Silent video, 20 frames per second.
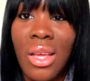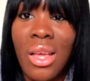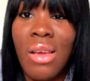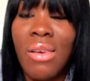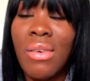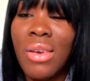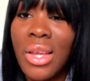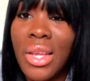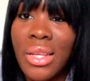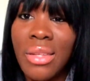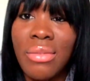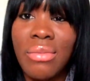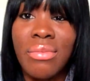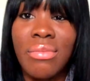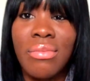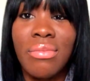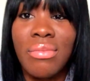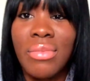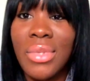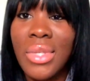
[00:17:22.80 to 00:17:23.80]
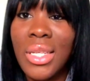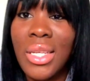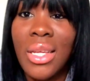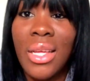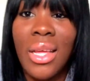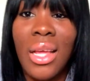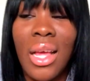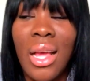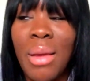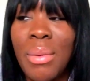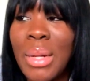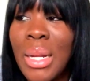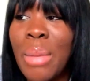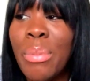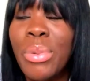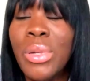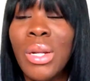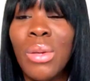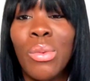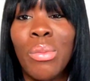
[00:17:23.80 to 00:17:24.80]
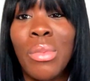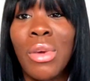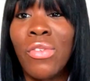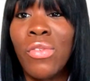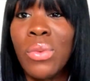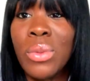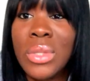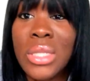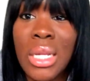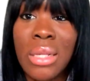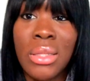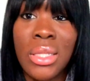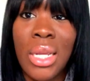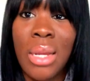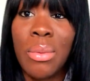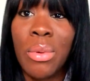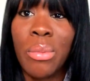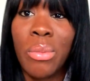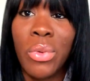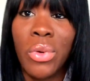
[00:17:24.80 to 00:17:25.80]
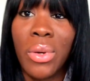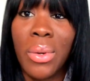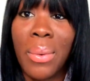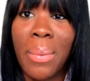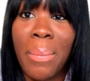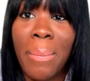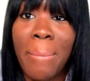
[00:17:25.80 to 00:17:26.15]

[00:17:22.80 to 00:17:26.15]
all right, I'm not putting up with my full-time job no more.